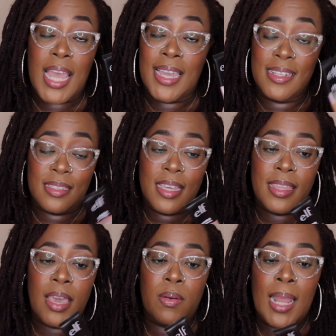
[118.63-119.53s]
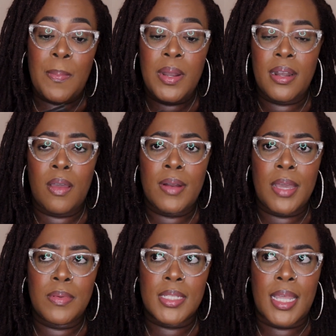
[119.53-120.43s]
I can say that. When I put it on,
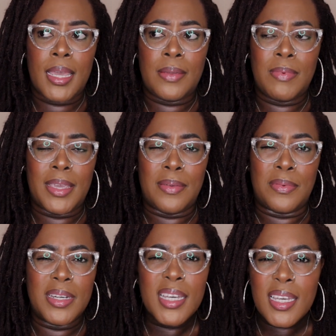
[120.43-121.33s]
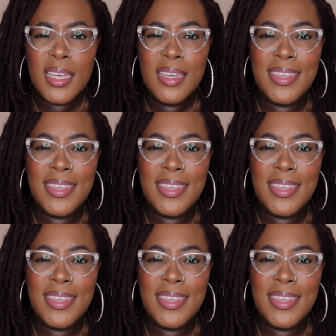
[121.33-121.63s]
I was like, wait, what?